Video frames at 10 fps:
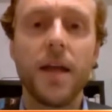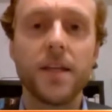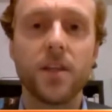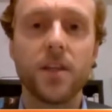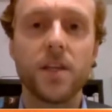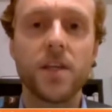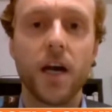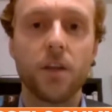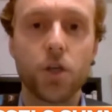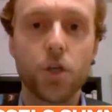is that it's
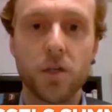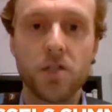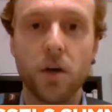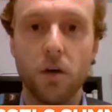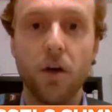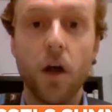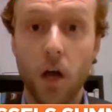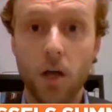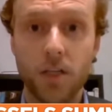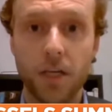either a choice of
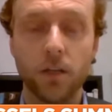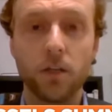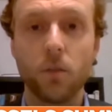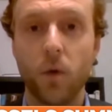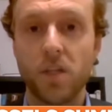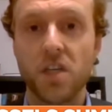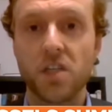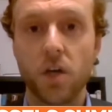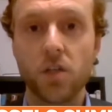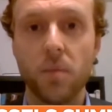her deal, which
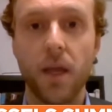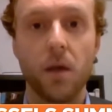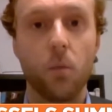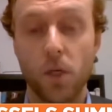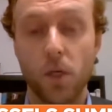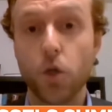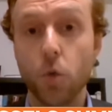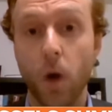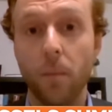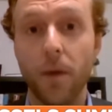could
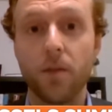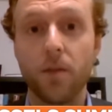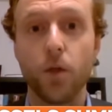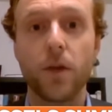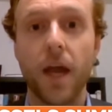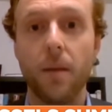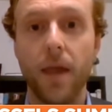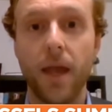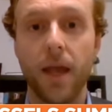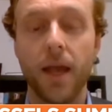well be the UK
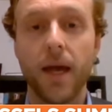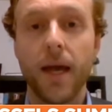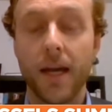being